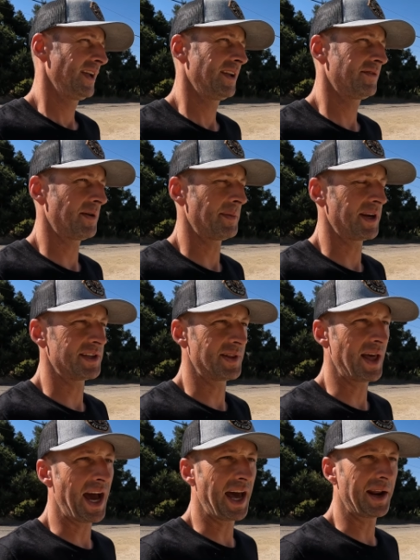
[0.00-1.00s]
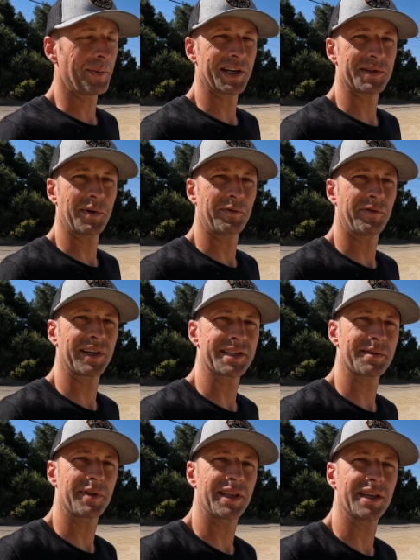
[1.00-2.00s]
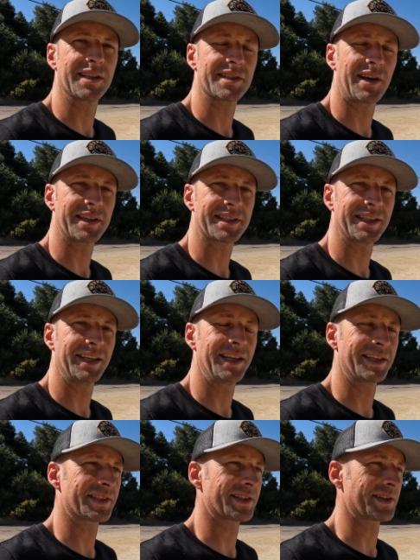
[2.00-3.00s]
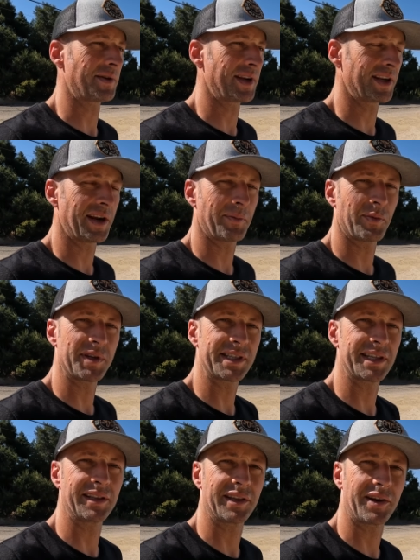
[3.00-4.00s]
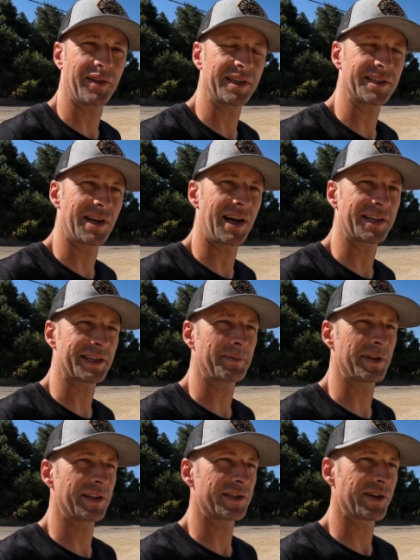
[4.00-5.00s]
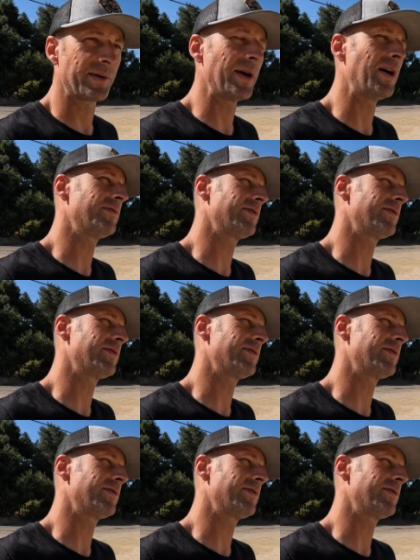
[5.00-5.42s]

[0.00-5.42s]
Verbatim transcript: if I'm gonna do that, I might as well fix some of the exhaust leaks. So I ended up resealing all the exhaust up to the turbo,